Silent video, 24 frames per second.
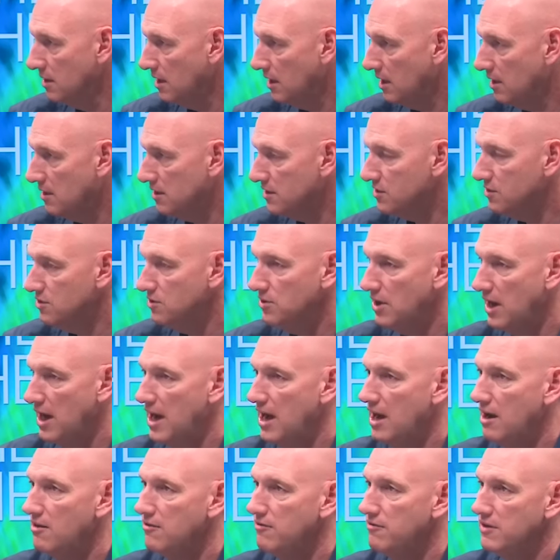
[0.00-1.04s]
Uh, so you
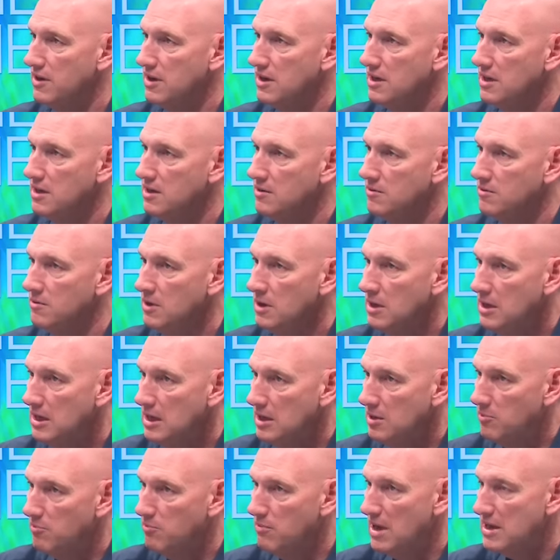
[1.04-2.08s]
have in
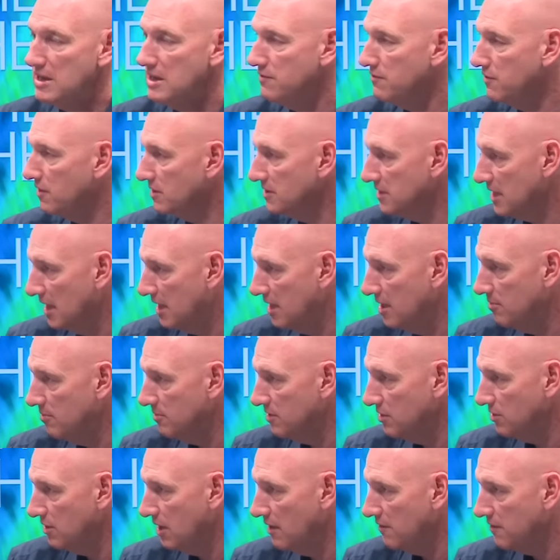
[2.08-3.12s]
medieval
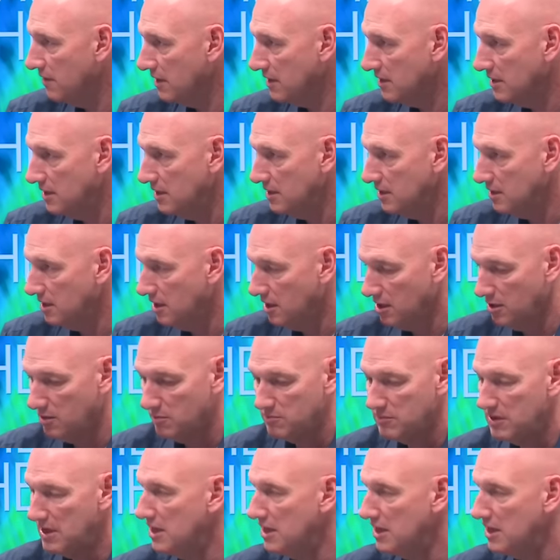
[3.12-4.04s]
times, you have like the um,